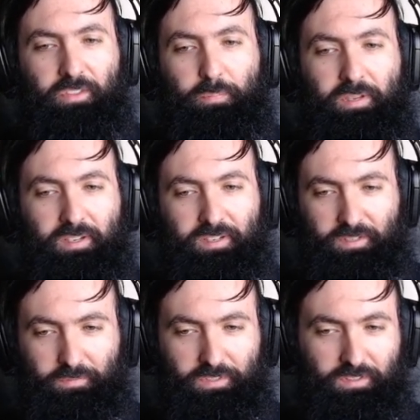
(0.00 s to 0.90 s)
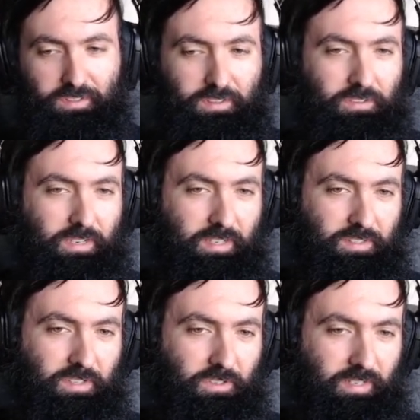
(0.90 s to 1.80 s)
the PCOMs. You
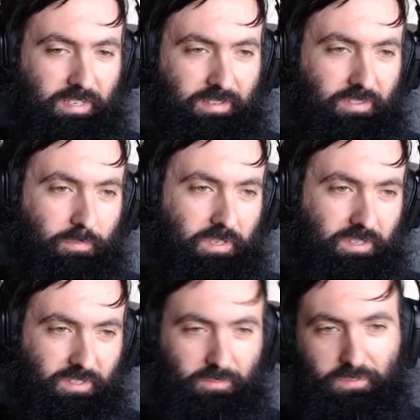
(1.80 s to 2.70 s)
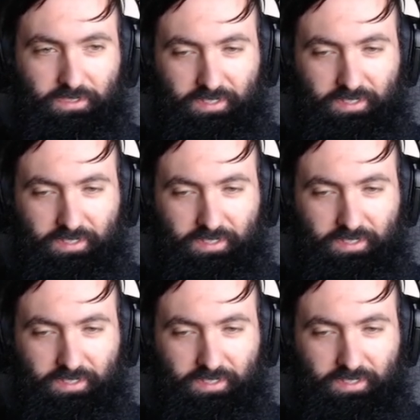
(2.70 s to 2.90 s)
guys know I have the PCOMs,